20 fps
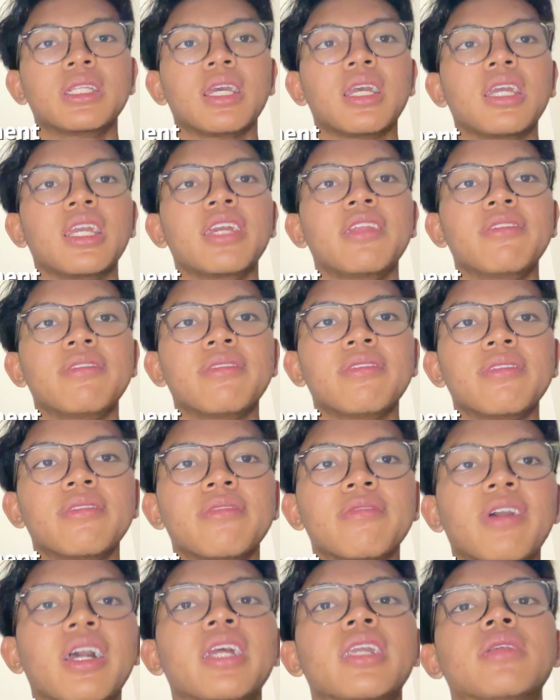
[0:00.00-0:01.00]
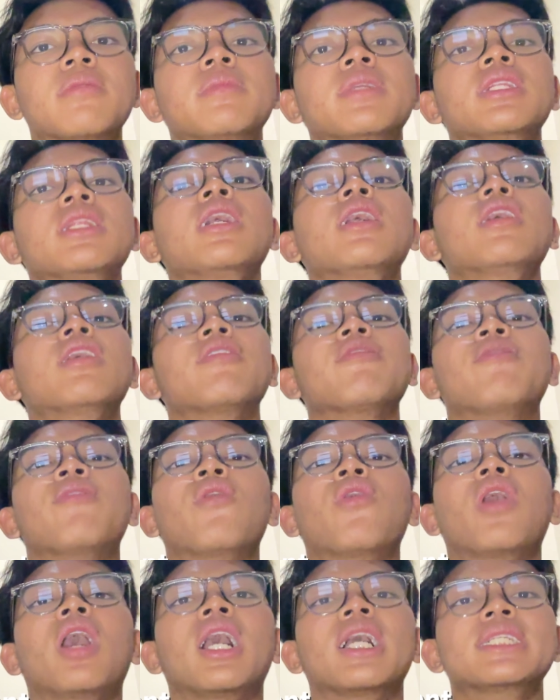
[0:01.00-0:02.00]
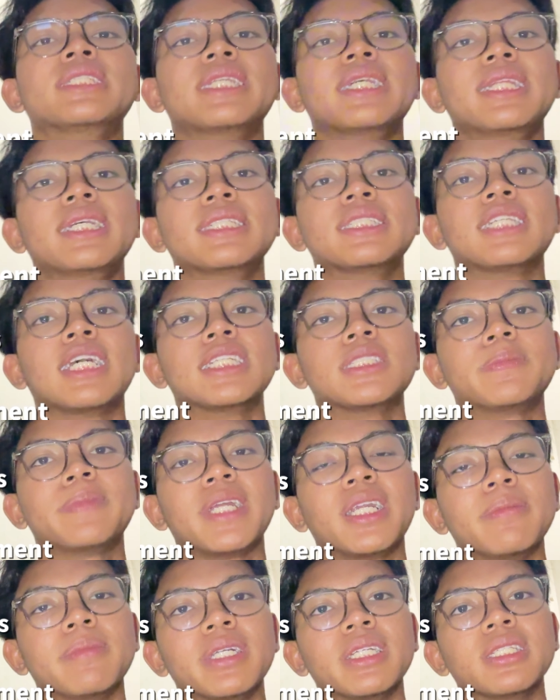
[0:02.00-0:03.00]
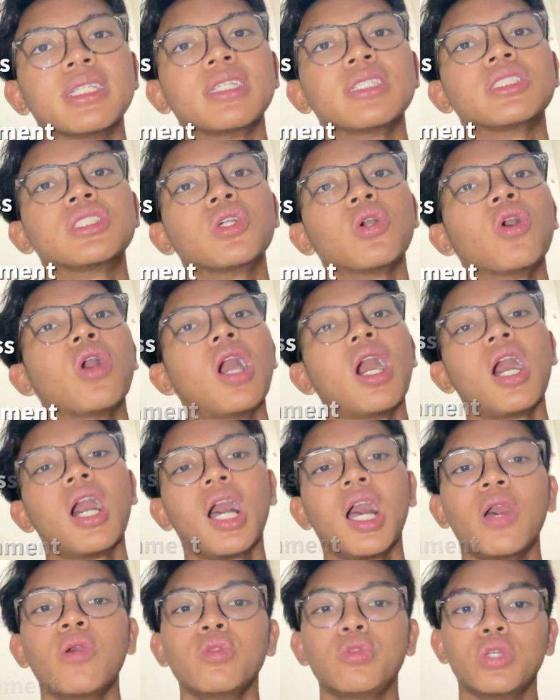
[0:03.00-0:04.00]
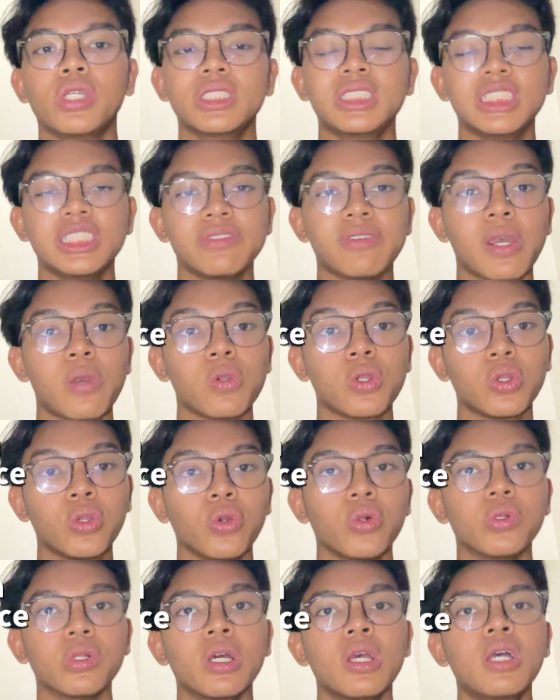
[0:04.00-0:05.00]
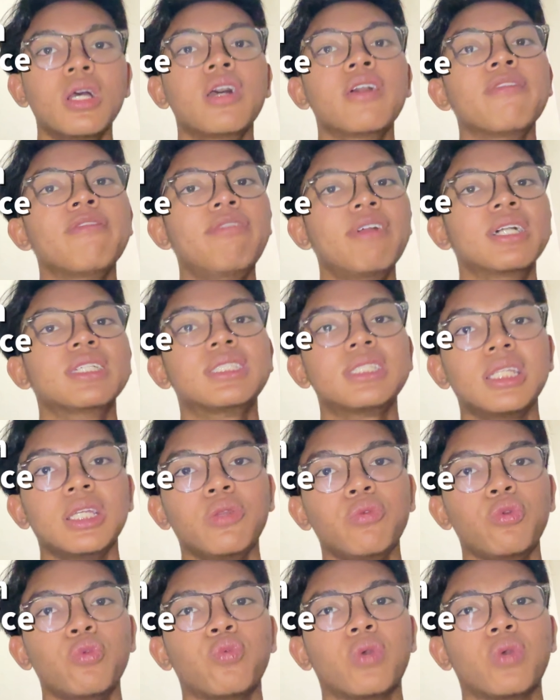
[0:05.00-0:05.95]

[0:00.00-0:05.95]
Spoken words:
environment for hazardous experiment. So how to achieve our goal? Firstly, we